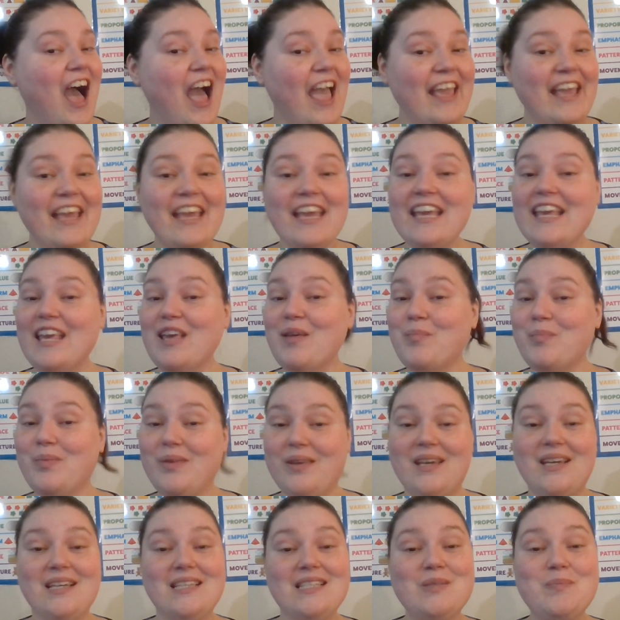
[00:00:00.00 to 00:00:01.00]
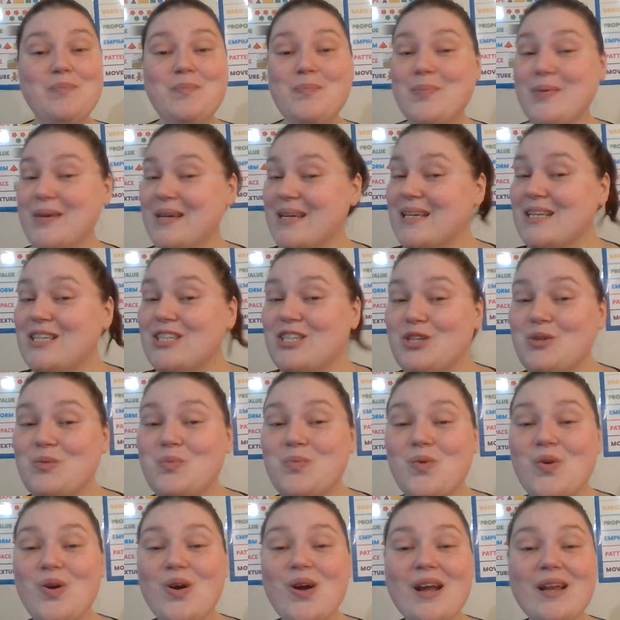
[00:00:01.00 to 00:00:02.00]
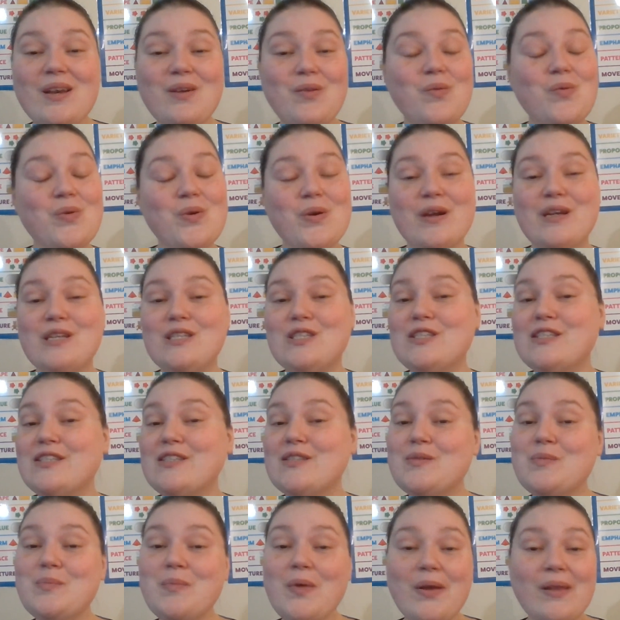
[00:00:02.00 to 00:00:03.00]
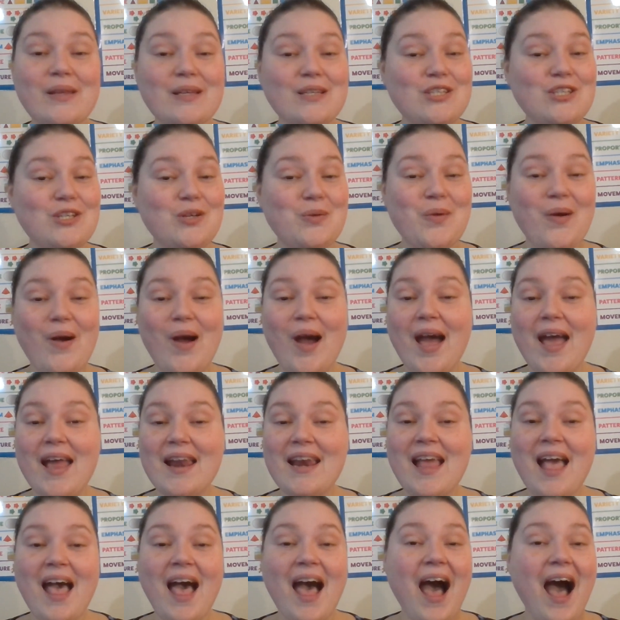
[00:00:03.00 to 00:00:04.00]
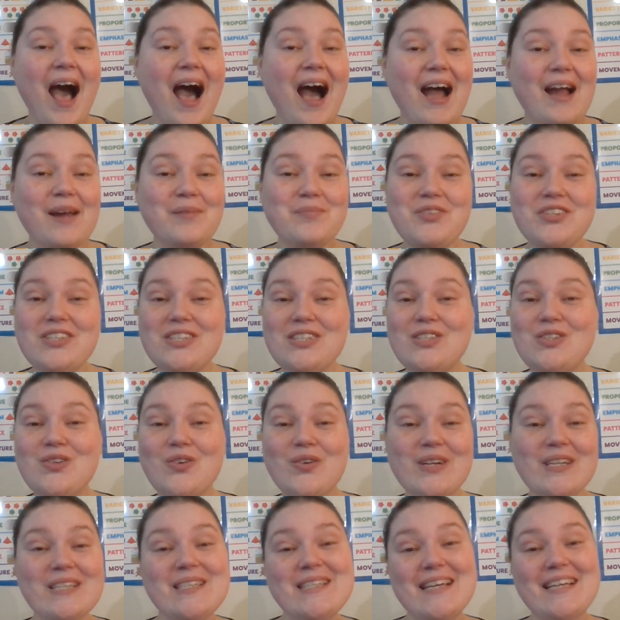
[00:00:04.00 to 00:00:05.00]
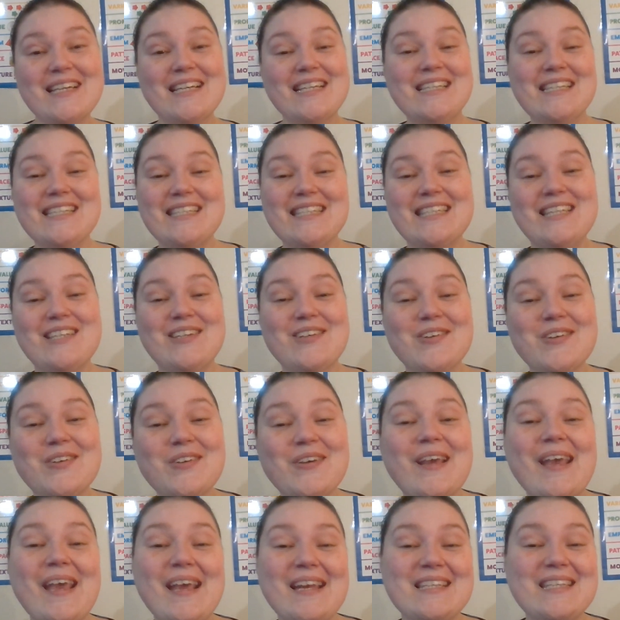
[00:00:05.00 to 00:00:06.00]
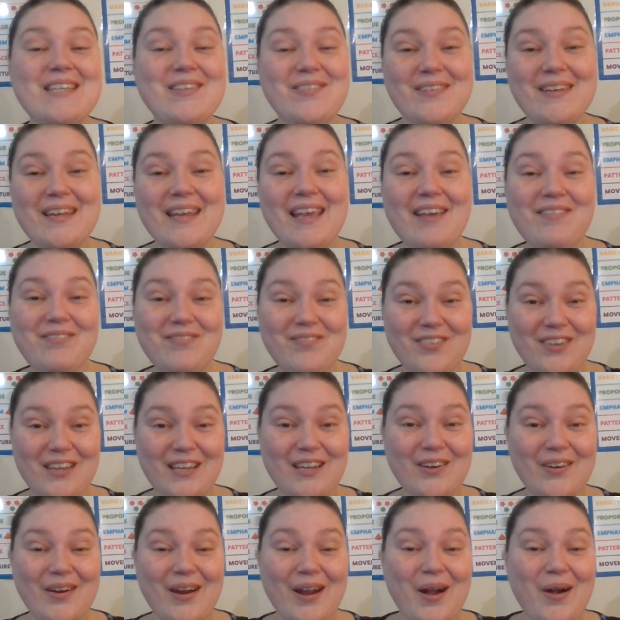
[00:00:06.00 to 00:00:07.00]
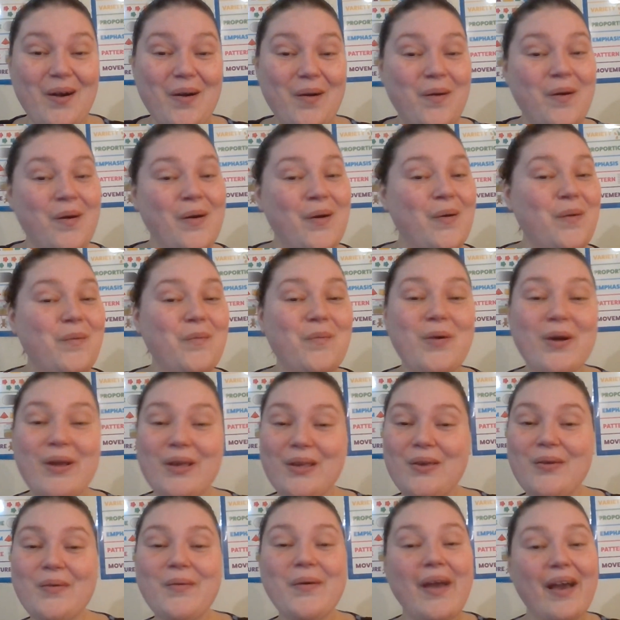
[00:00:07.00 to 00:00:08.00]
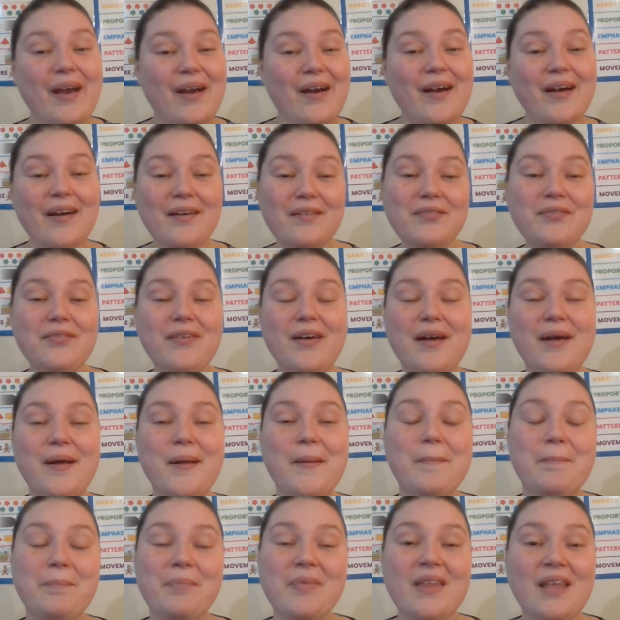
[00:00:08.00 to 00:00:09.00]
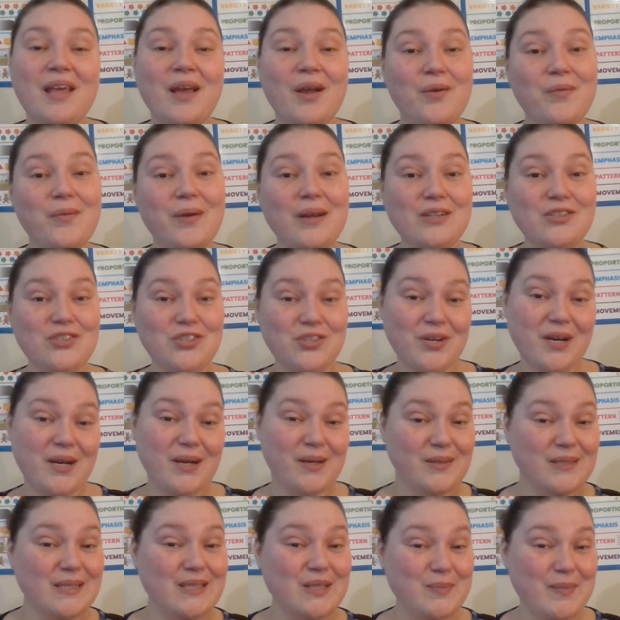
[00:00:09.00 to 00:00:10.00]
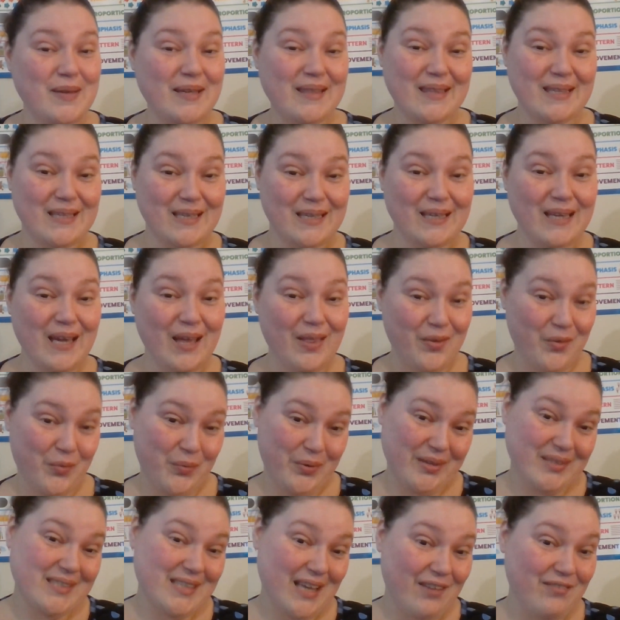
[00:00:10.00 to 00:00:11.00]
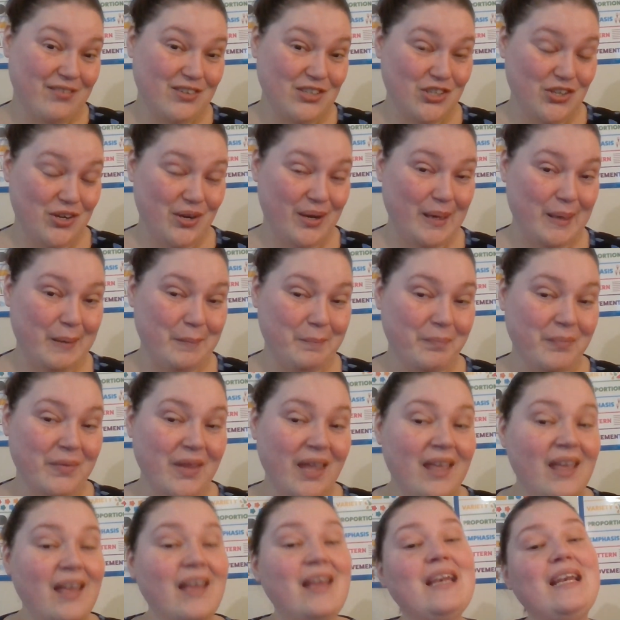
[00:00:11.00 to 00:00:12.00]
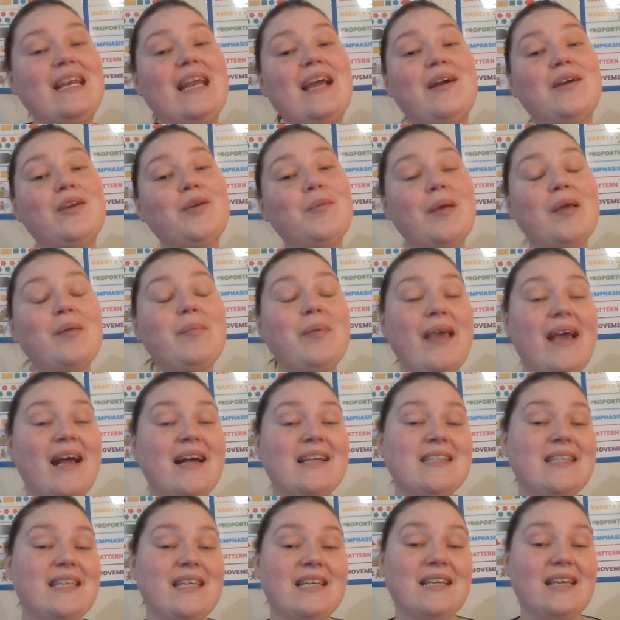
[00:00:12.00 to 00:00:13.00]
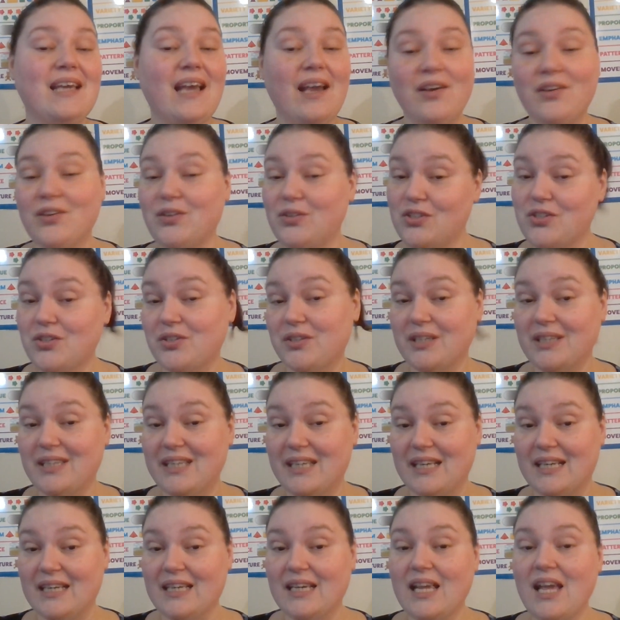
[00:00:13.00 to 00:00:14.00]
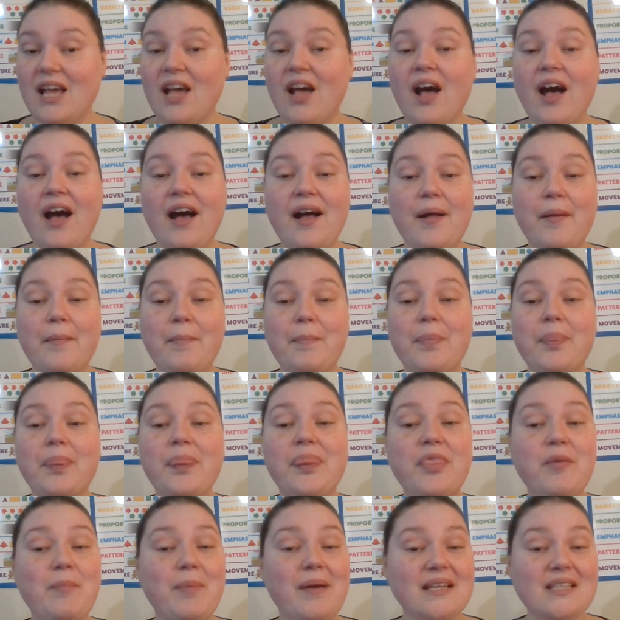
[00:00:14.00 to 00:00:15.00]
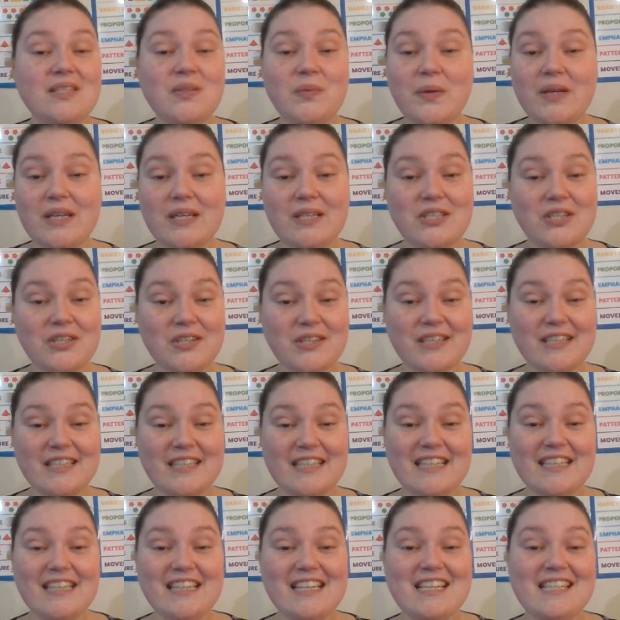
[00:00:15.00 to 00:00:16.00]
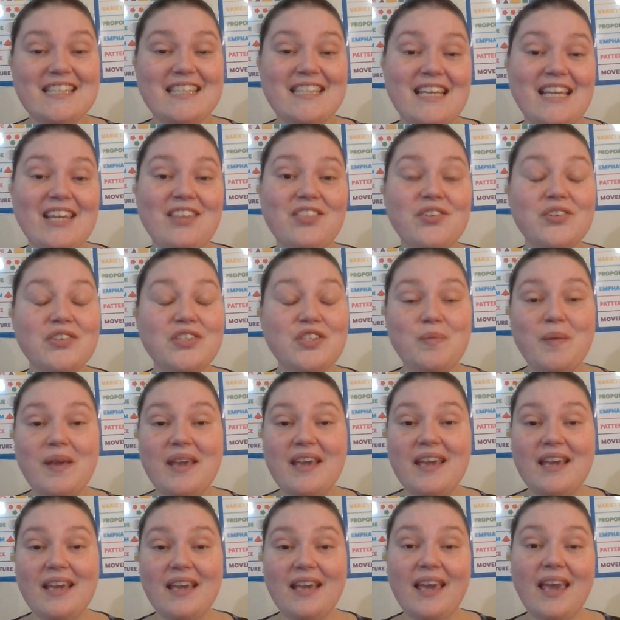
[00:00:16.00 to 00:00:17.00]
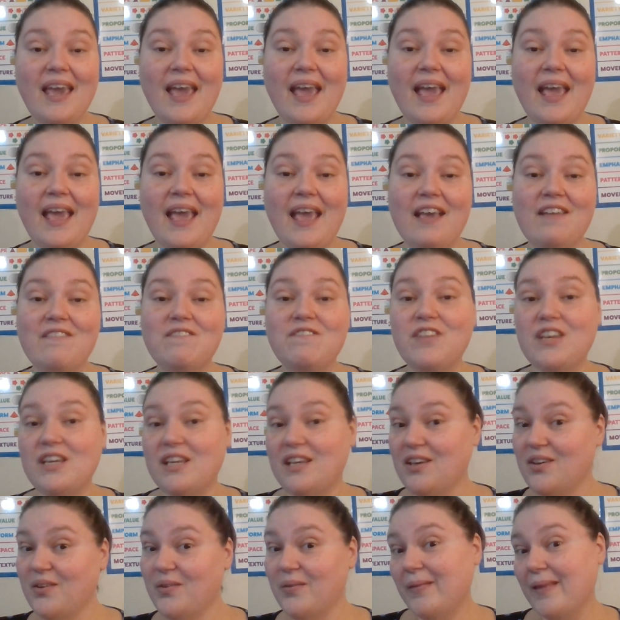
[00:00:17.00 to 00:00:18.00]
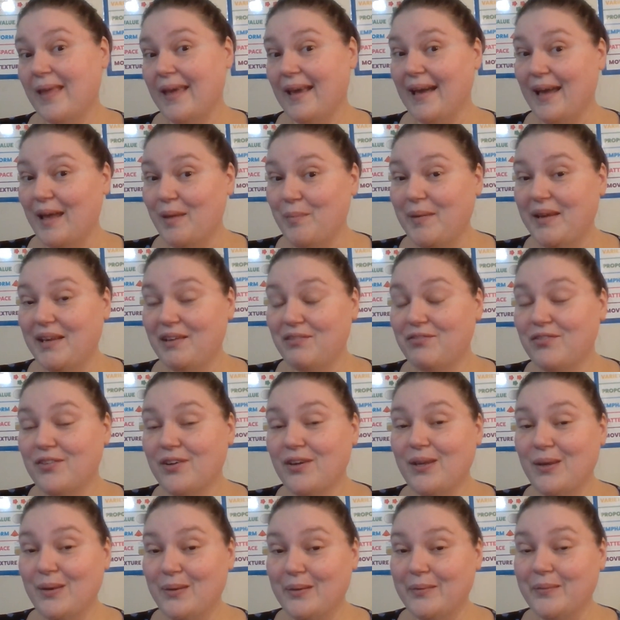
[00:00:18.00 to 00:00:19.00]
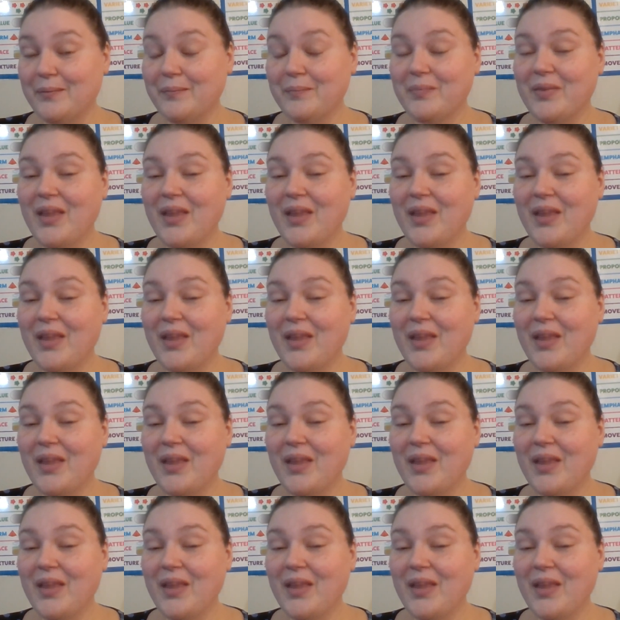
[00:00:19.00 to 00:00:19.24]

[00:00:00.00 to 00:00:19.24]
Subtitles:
It can be as big as you want or as small as you want. I'm just so excited to see your creativity and figure out what you have around your house to make the color wheel scavenger hunt. Now you might be asking how you turn it in. The best way to turn it in is either to make a video like I made for you,